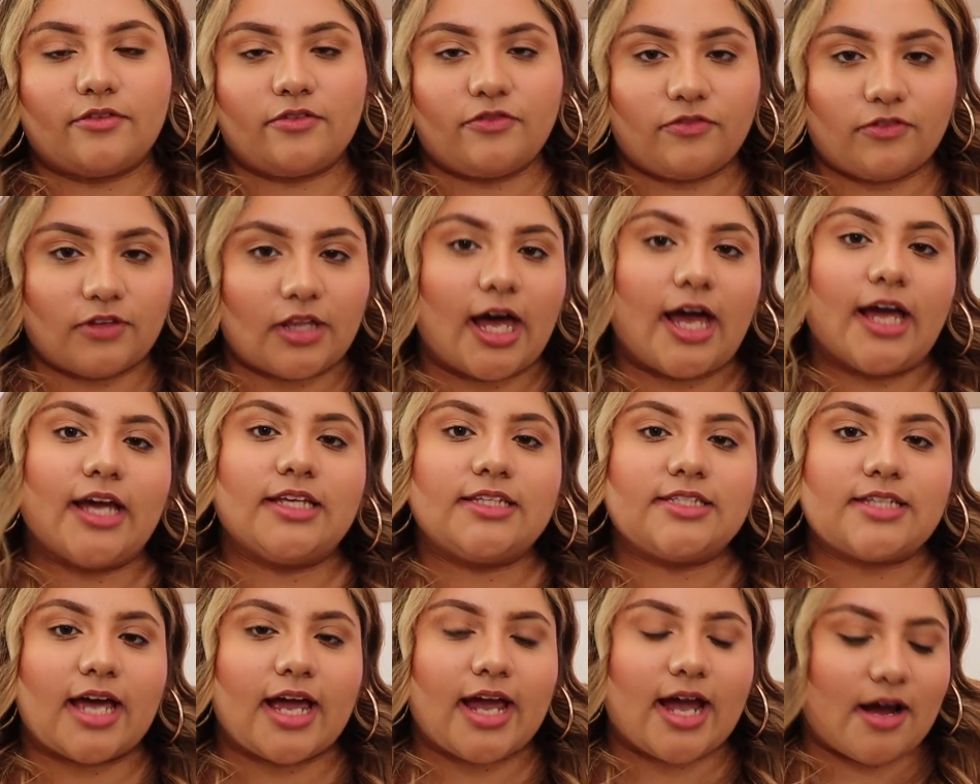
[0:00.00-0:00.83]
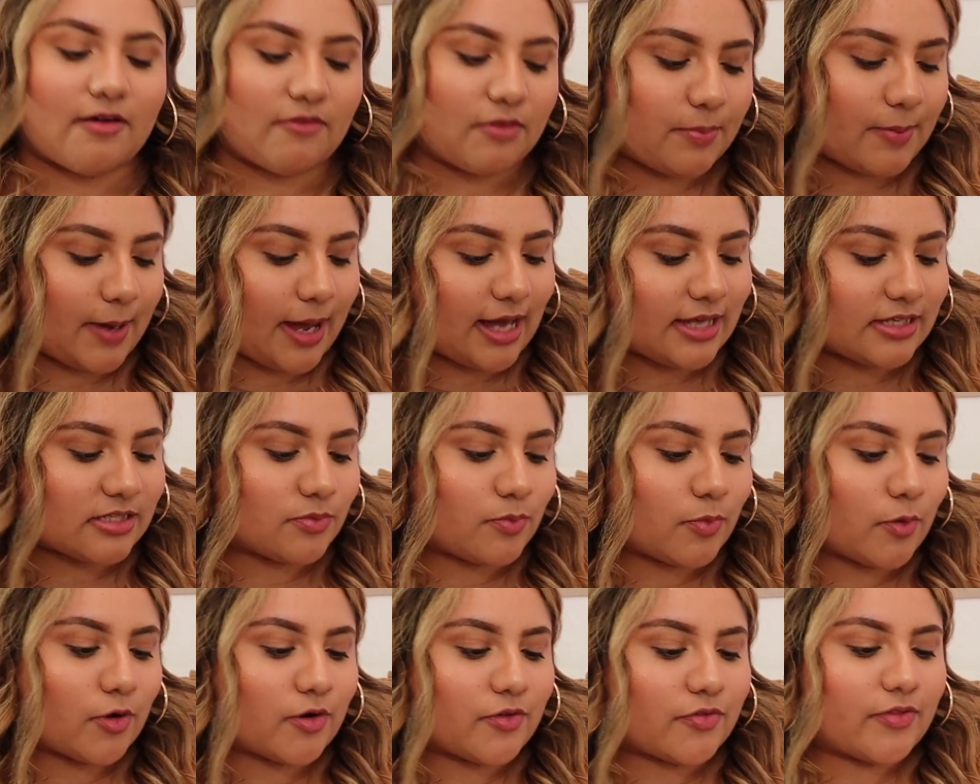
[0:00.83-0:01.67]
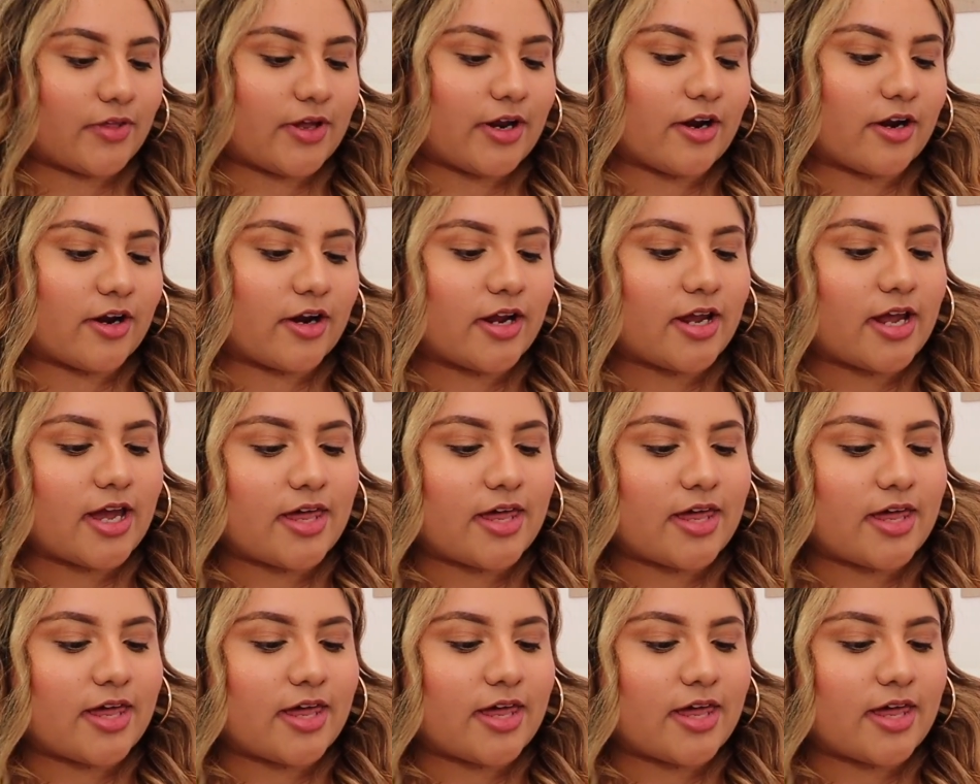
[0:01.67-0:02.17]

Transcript: flights, I have a passport there.